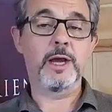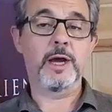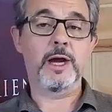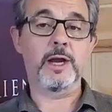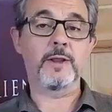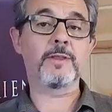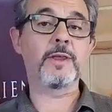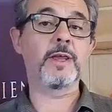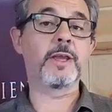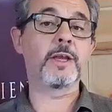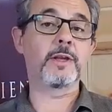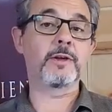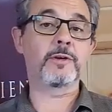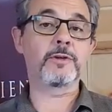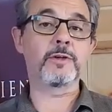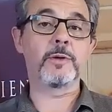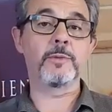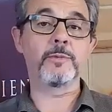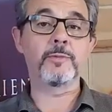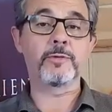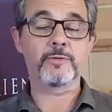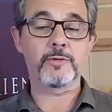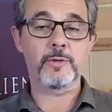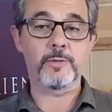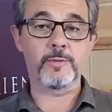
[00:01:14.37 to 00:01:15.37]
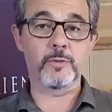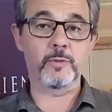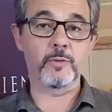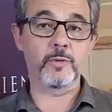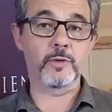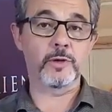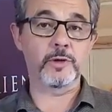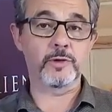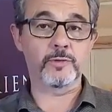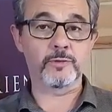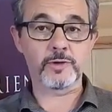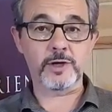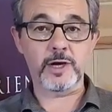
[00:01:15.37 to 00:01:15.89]
I think it comes from the
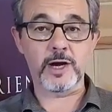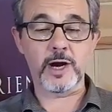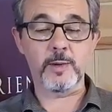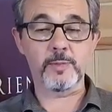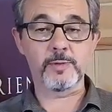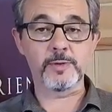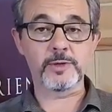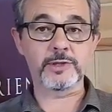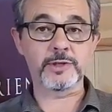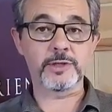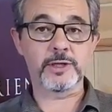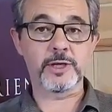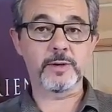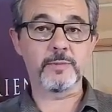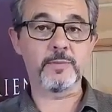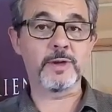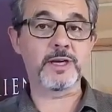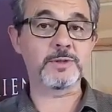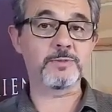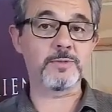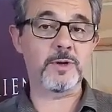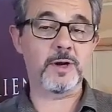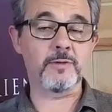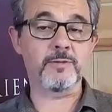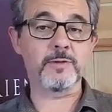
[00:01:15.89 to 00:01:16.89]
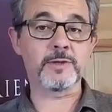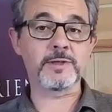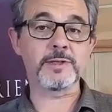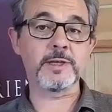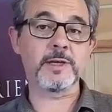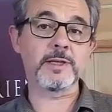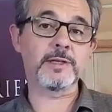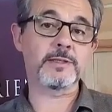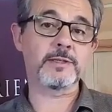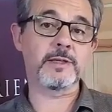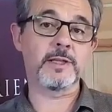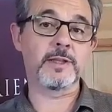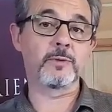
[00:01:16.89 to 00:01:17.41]
world of carpentry, and it makes perfect sense.